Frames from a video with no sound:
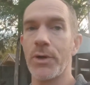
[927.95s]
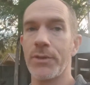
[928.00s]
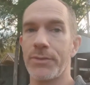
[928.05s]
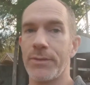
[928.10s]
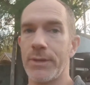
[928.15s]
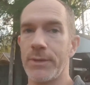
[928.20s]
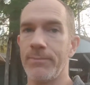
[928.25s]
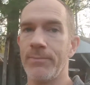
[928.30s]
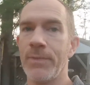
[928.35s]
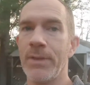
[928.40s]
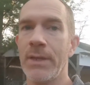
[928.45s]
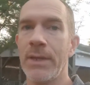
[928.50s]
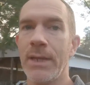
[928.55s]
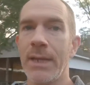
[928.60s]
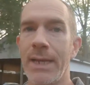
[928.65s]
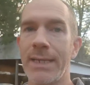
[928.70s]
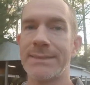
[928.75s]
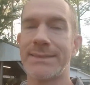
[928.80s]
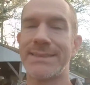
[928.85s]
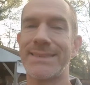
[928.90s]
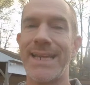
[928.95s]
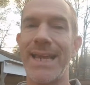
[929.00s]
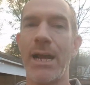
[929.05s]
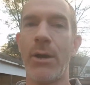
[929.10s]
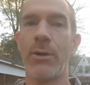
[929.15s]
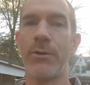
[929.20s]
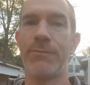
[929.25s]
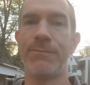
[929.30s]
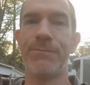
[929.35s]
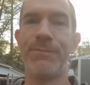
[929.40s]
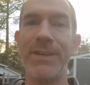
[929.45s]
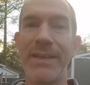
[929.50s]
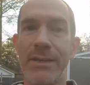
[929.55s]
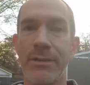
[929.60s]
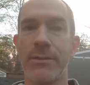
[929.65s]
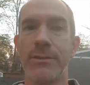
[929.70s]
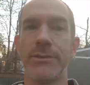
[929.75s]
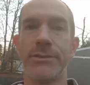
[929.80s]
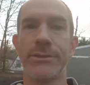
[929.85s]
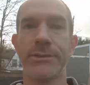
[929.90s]
with it, and see how it
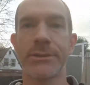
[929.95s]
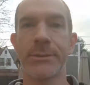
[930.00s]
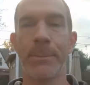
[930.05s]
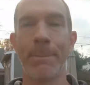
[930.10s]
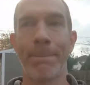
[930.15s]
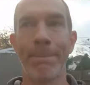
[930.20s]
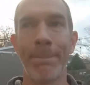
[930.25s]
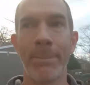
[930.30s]
feels